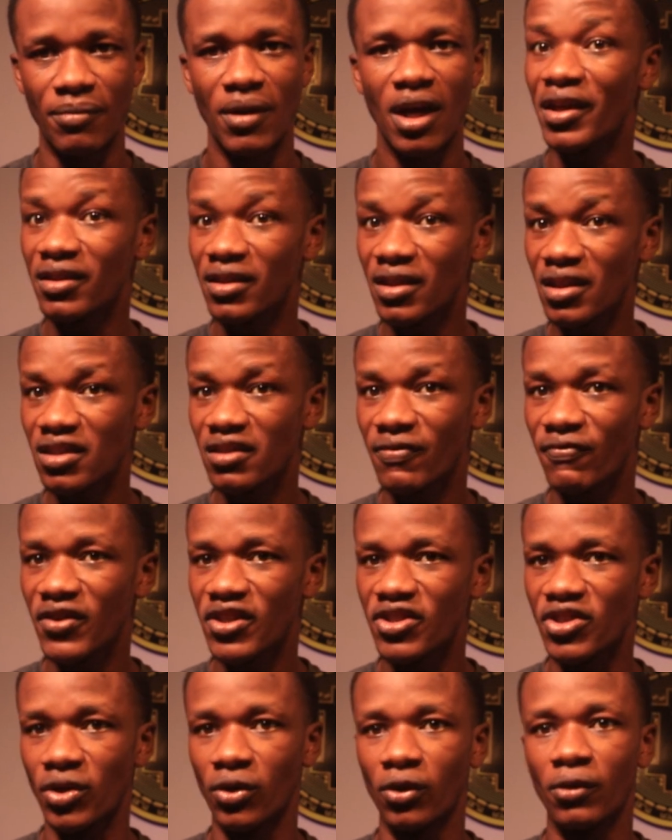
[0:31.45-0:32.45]
In this
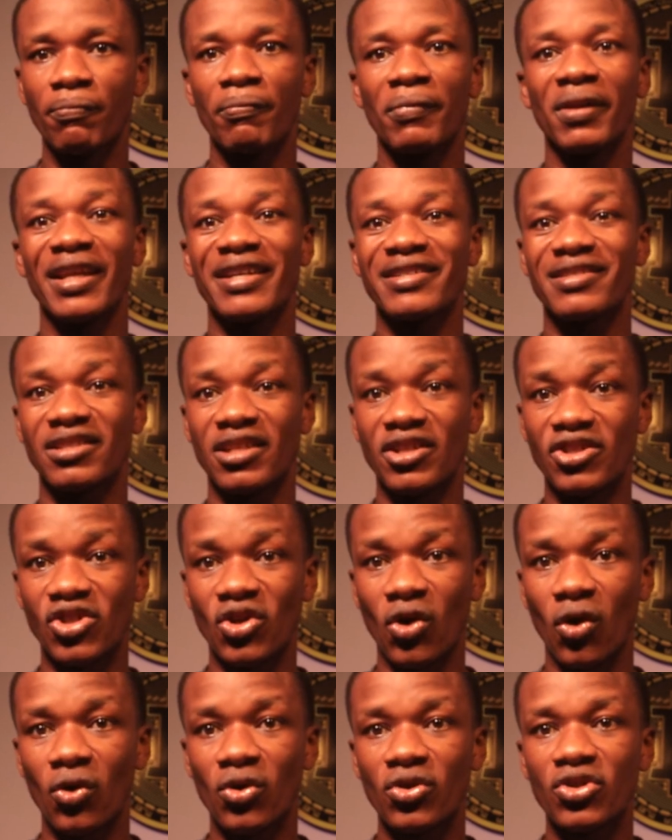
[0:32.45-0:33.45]
video, let's
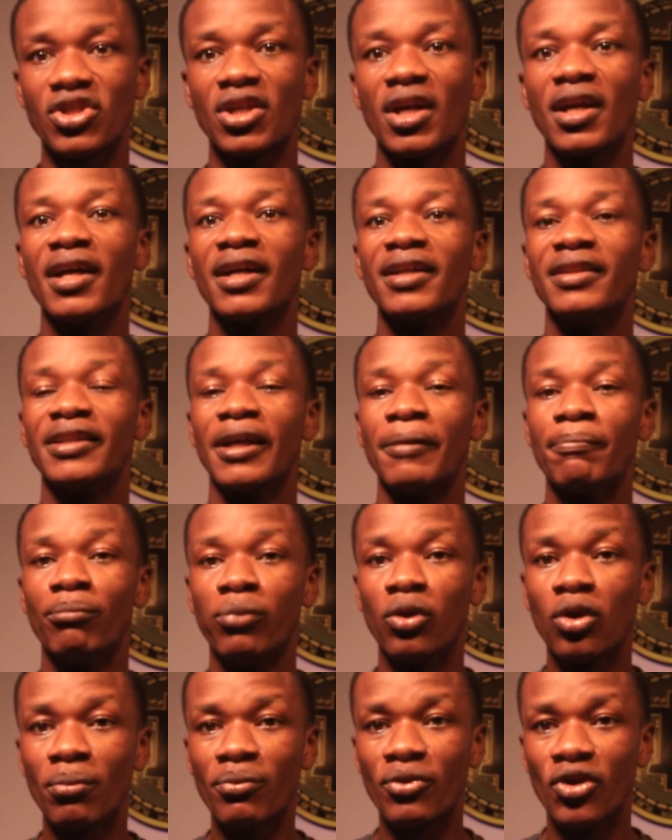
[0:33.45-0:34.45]
discuss the
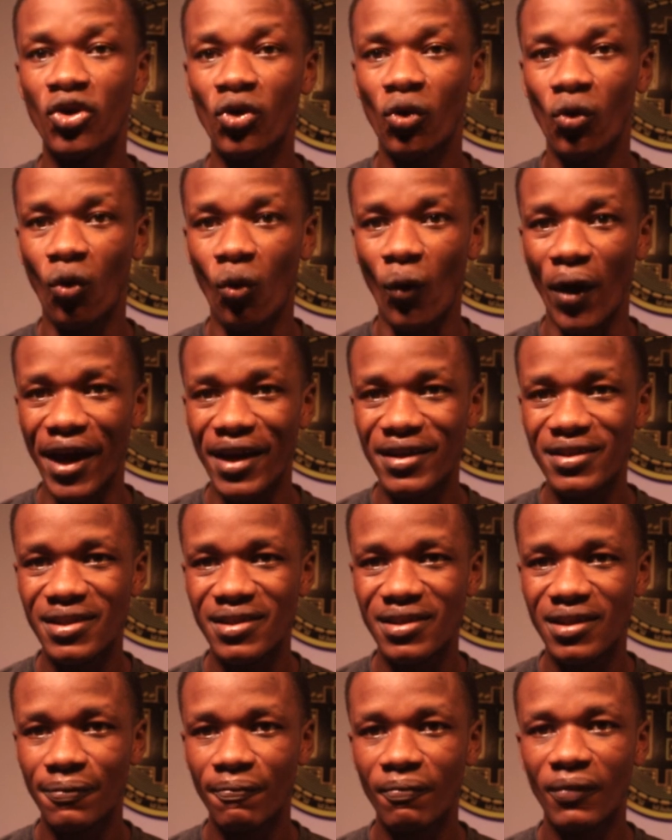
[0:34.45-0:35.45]
Bloom new
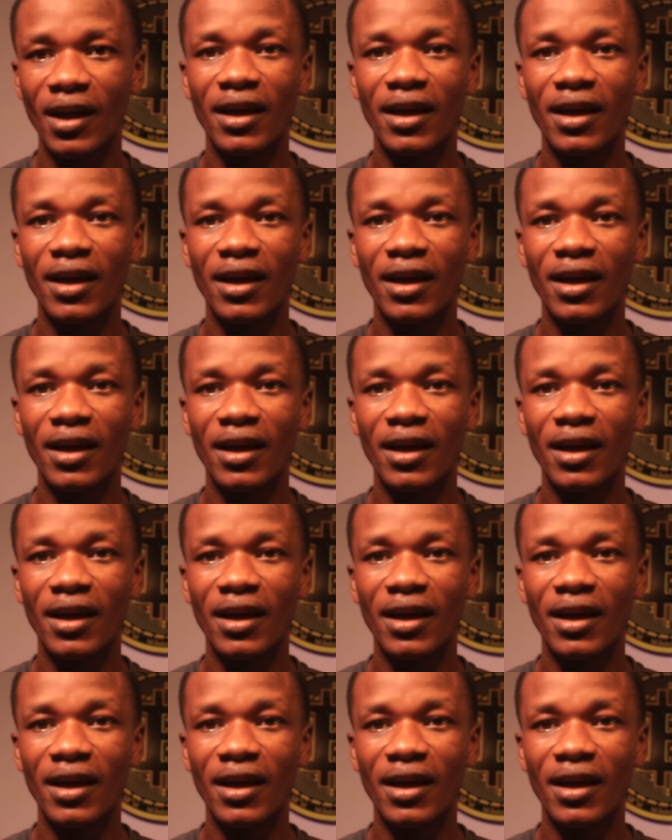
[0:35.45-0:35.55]
quest,